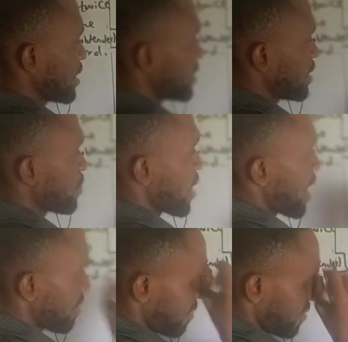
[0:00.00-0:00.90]
say we
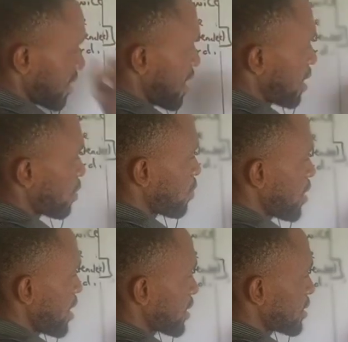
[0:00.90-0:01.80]
have angle
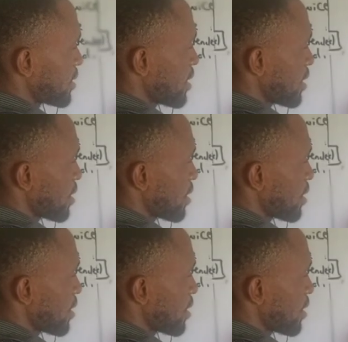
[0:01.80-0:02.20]
X here.